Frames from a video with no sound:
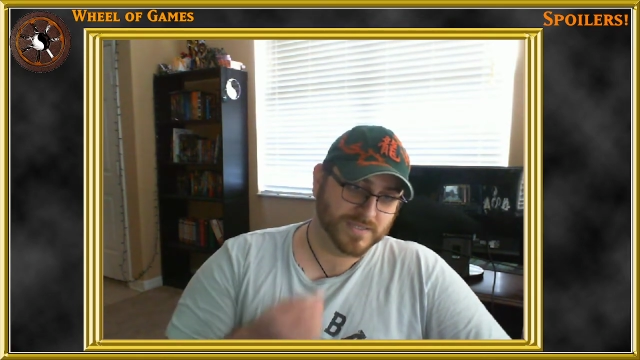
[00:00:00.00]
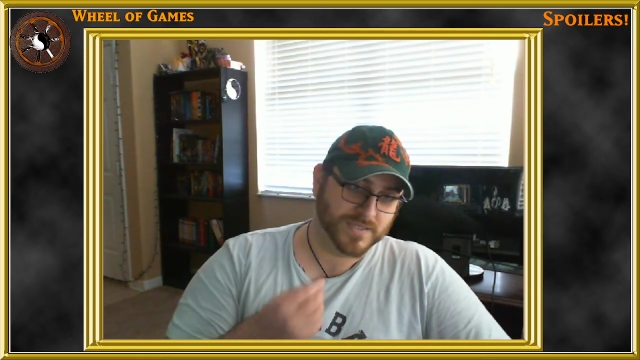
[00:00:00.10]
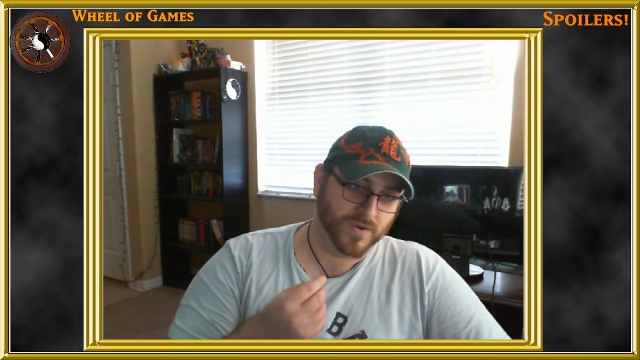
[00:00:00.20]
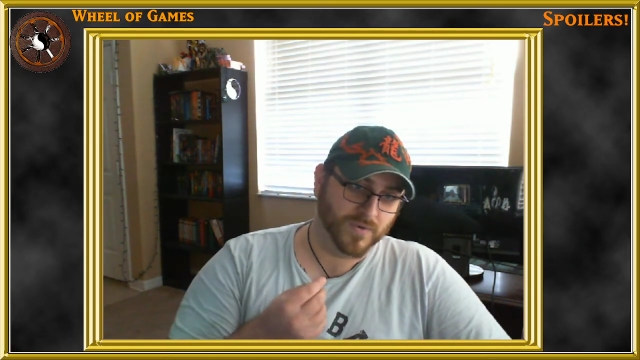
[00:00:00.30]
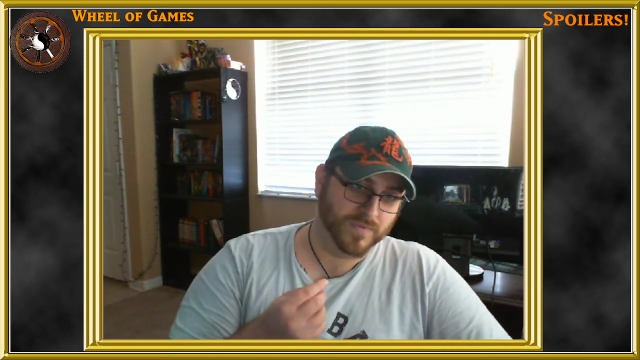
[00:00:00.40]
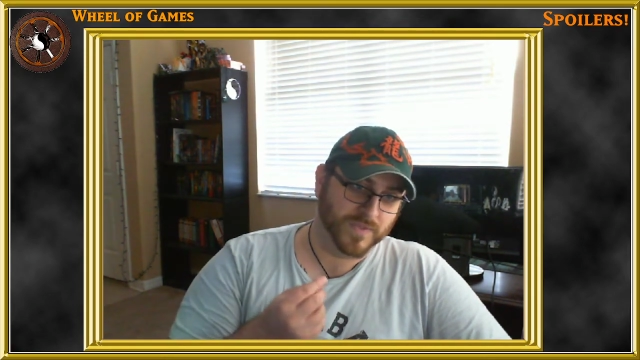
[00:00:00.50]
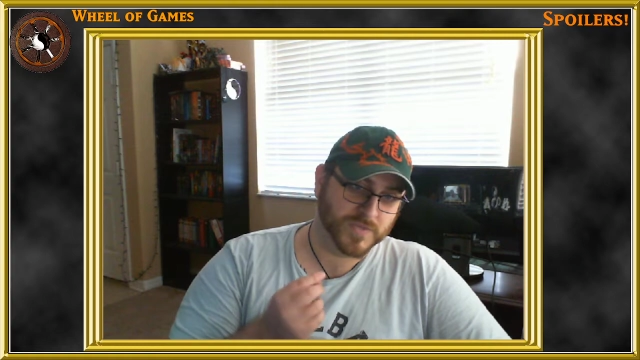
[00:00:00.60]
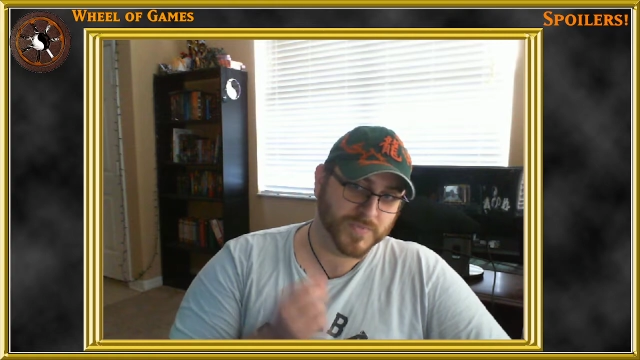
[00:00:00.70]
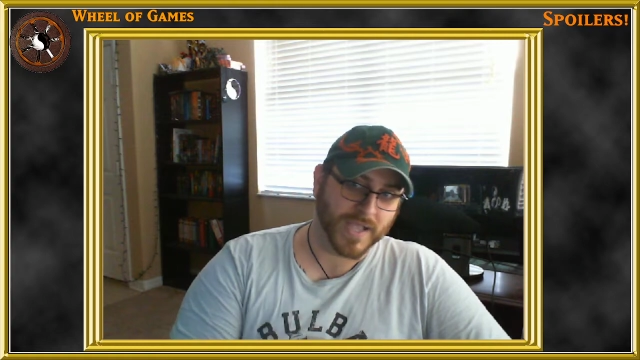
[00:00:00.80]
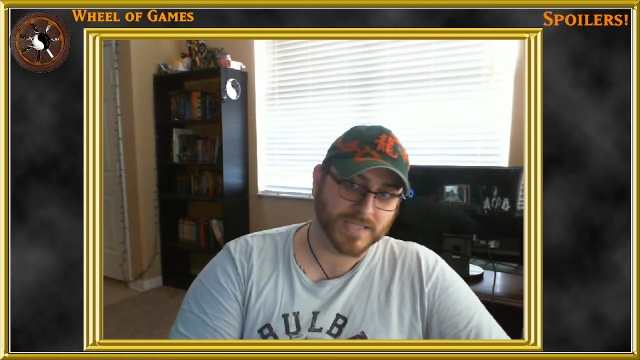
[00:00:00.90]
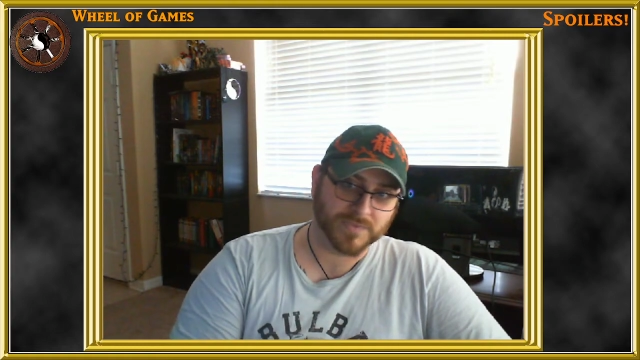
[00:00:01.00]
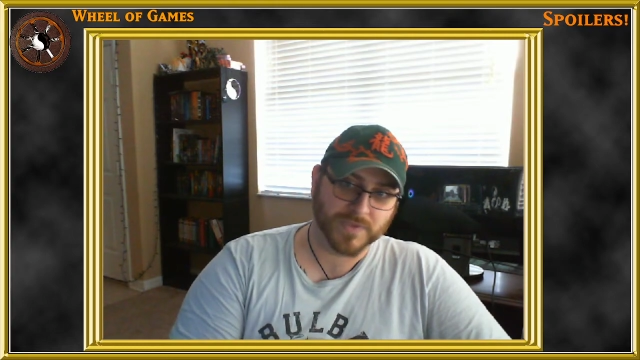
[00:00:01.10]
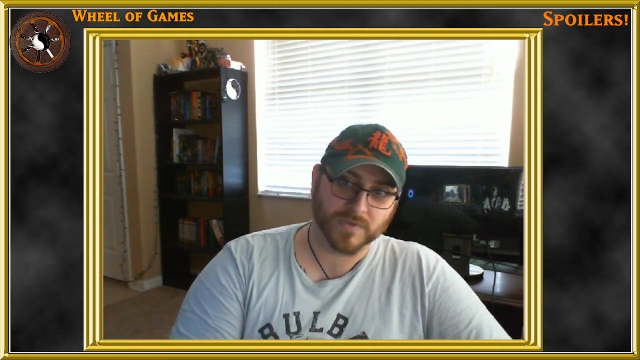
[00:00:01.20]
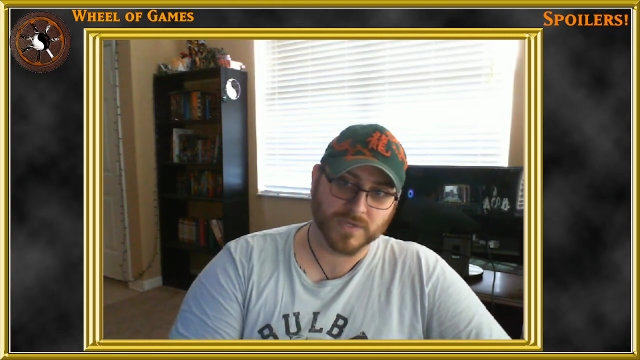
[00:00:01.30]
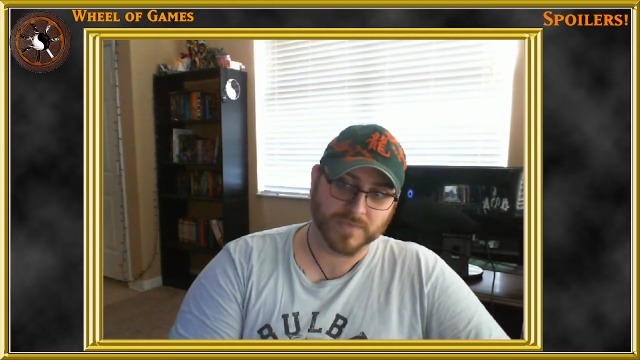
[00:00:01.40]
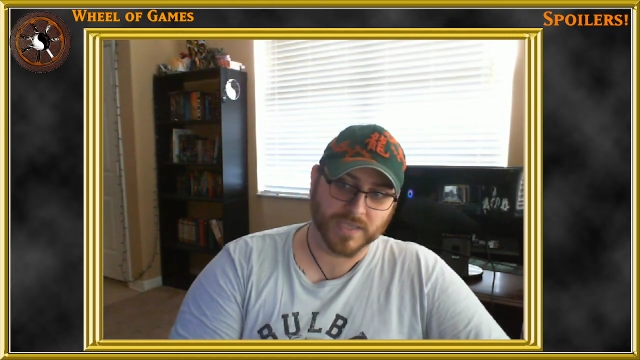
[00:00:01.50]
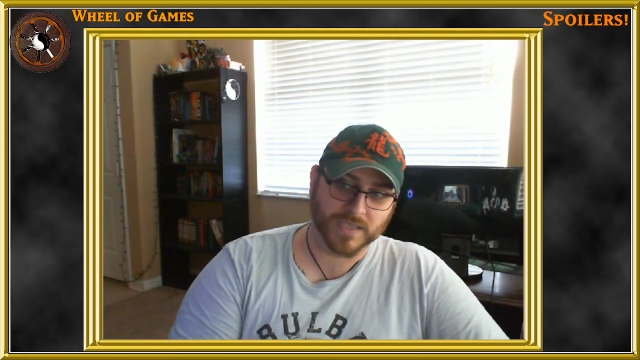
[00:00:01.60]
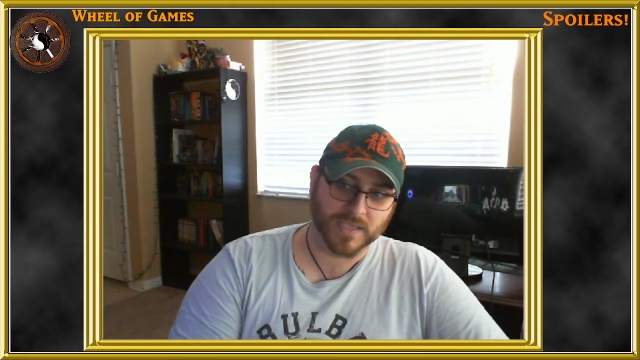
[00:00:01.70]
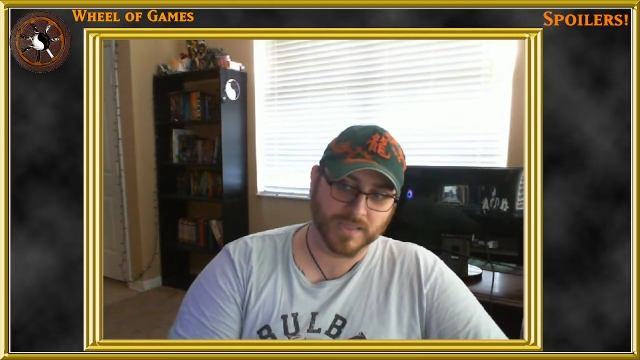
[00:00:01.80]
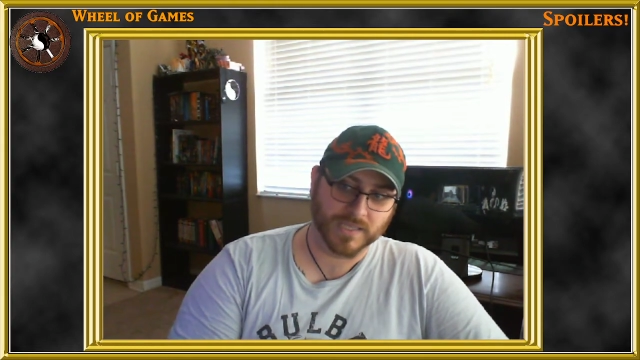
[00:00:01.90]
So there's possibly going to be a
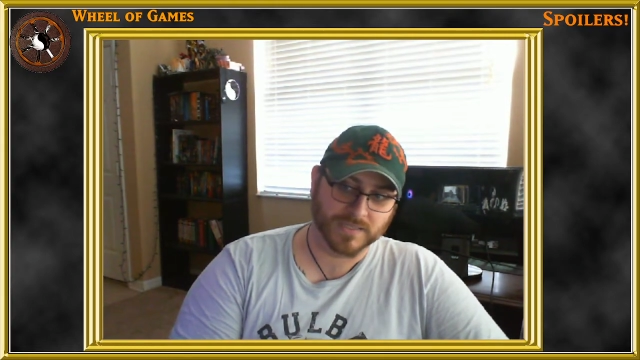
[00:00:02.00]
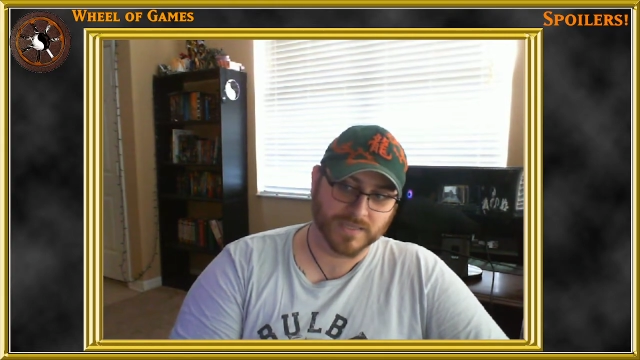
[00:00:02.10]
healing